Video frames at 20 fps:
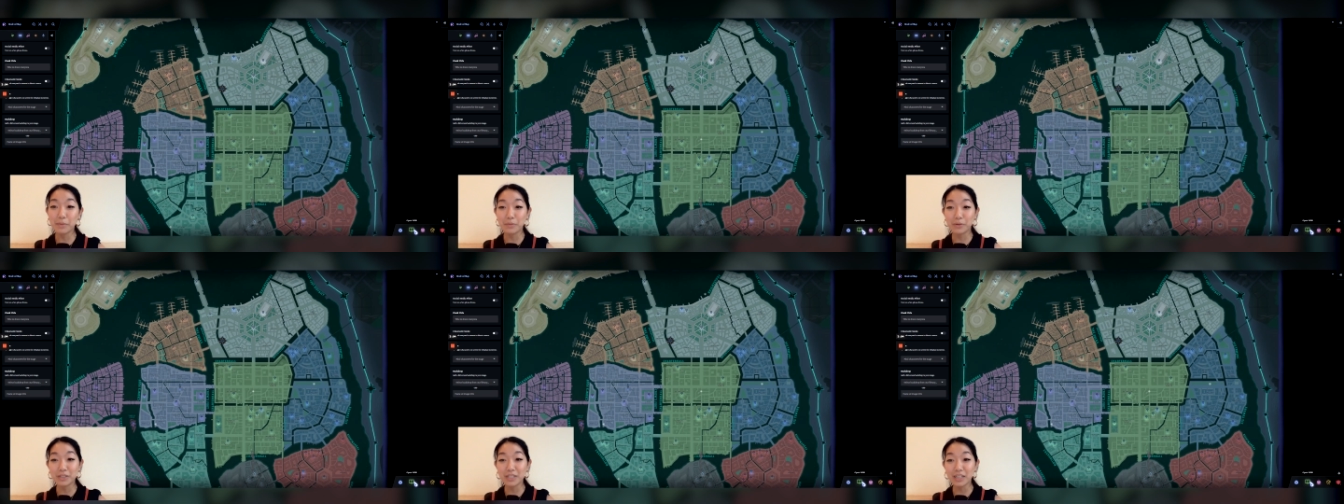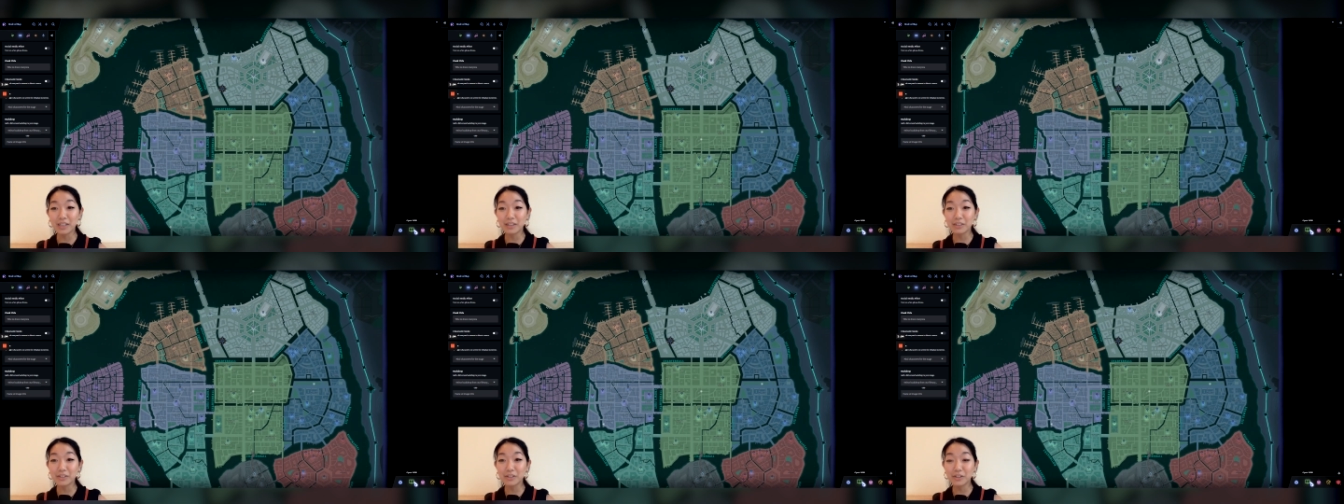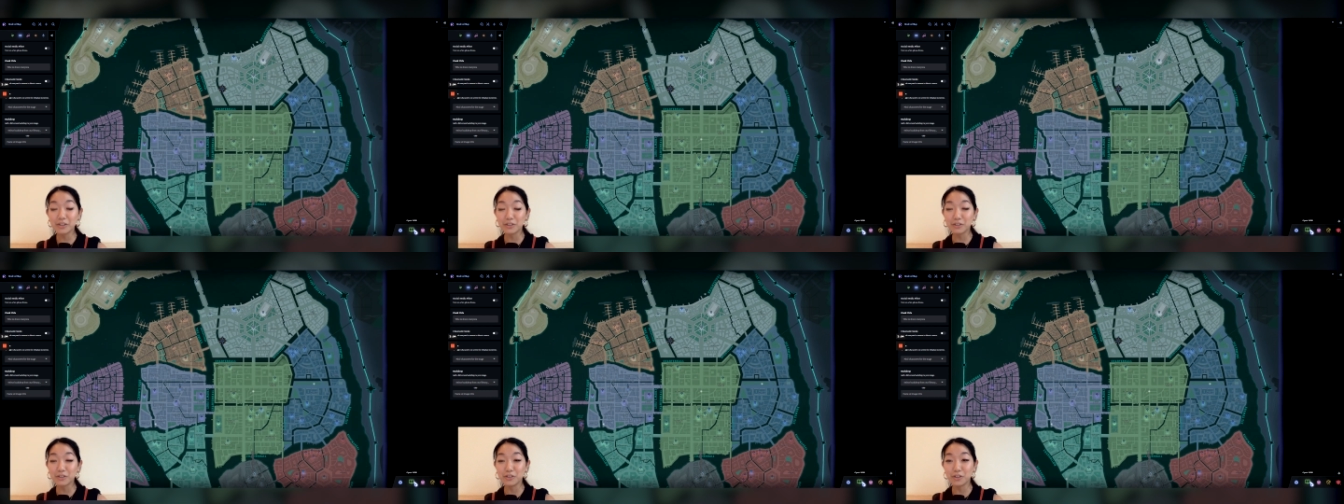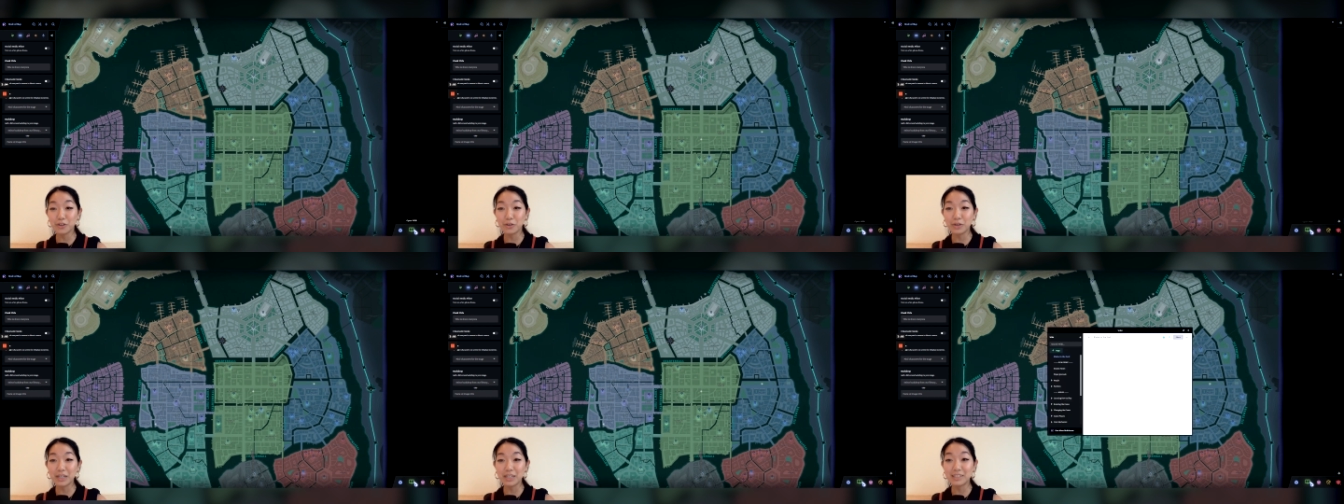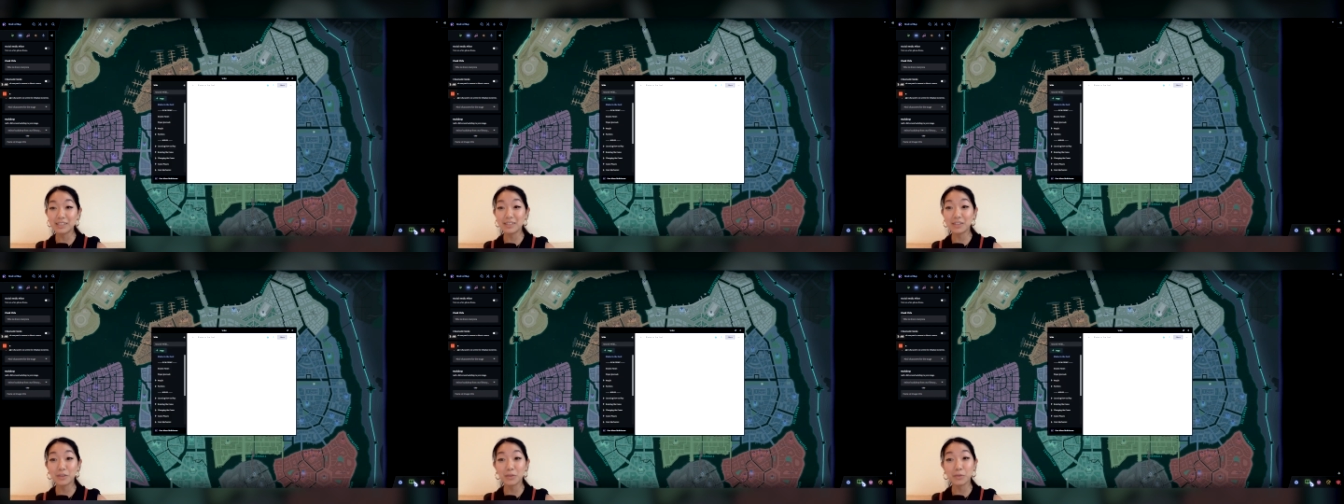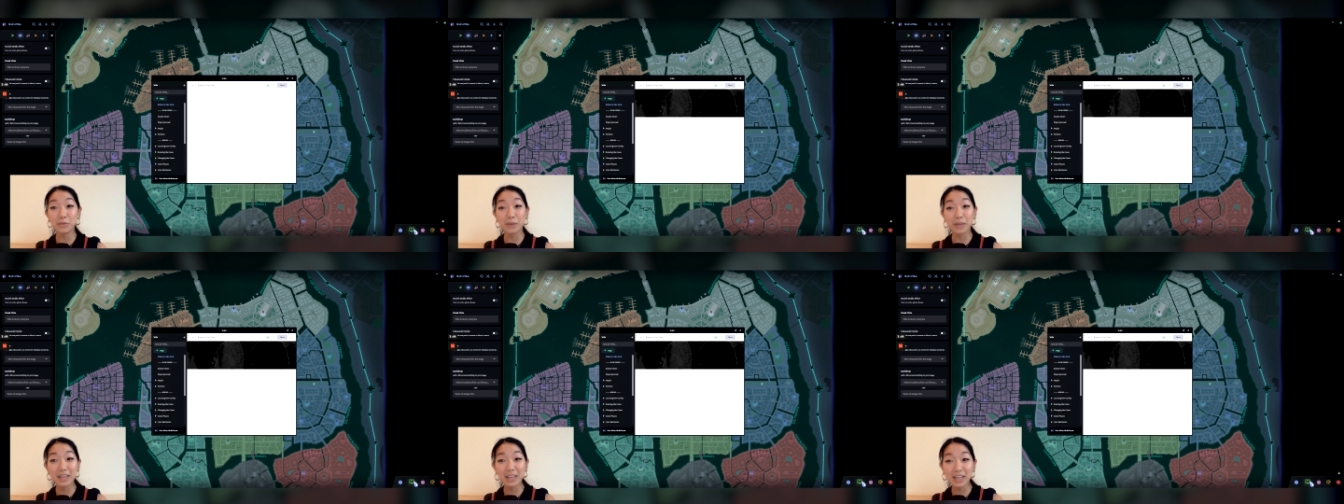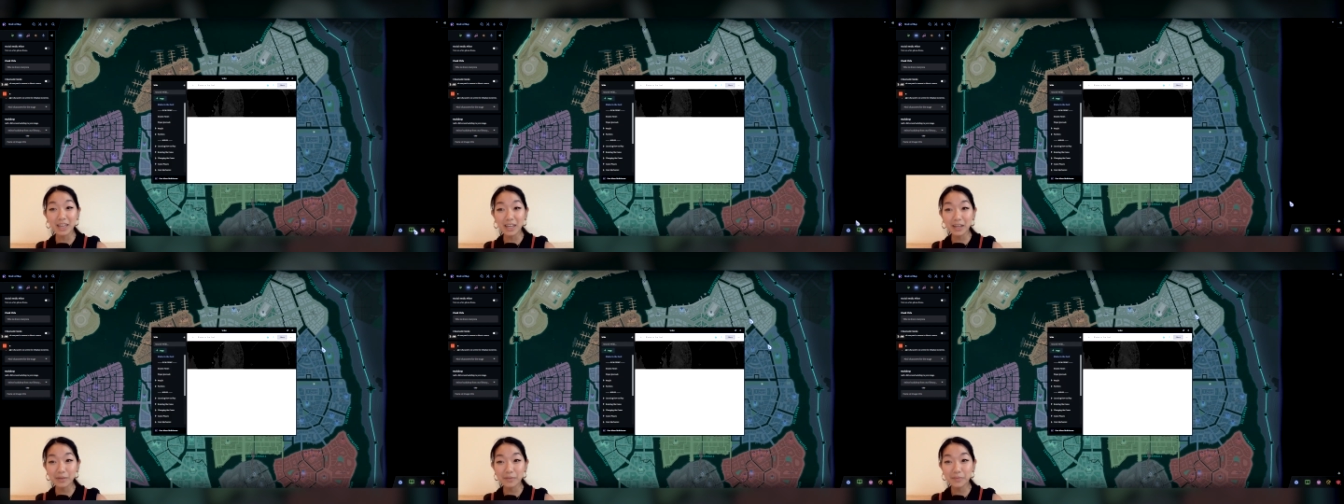particular, you'll notice the
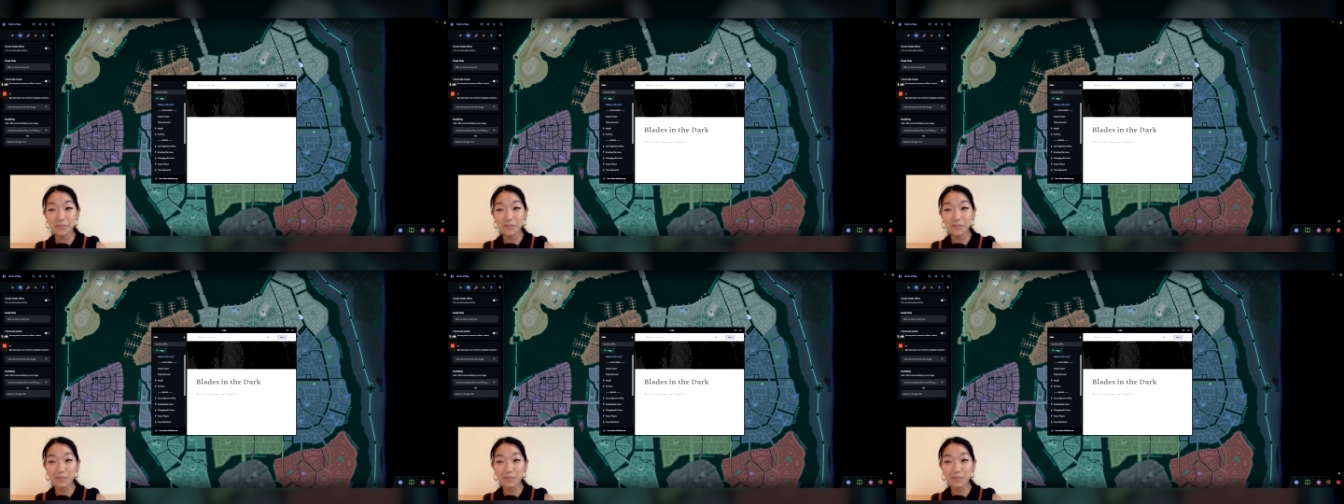wiki.